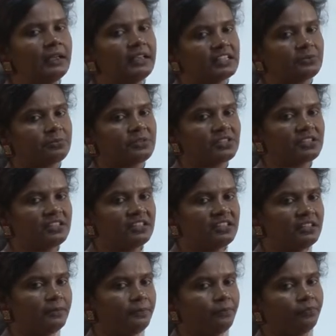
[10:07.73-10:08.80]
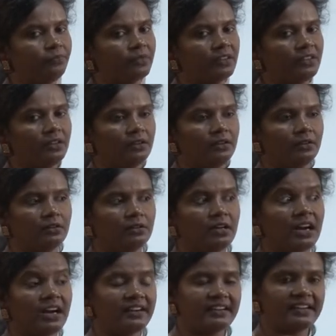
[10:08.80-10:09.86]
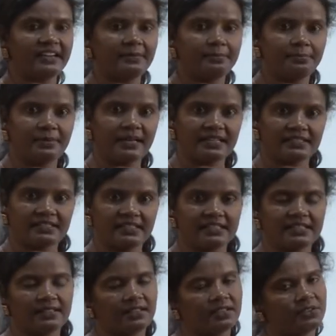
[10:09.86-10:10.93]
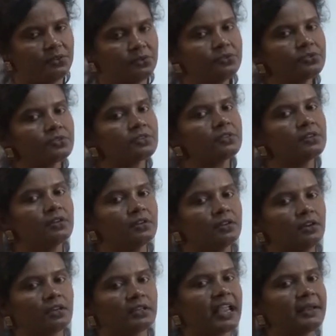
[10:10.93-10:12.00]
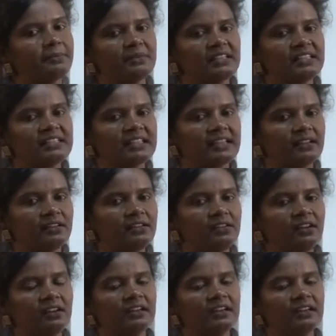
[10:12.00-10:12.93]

especially the hard grade plastics are used, uh, can be recycled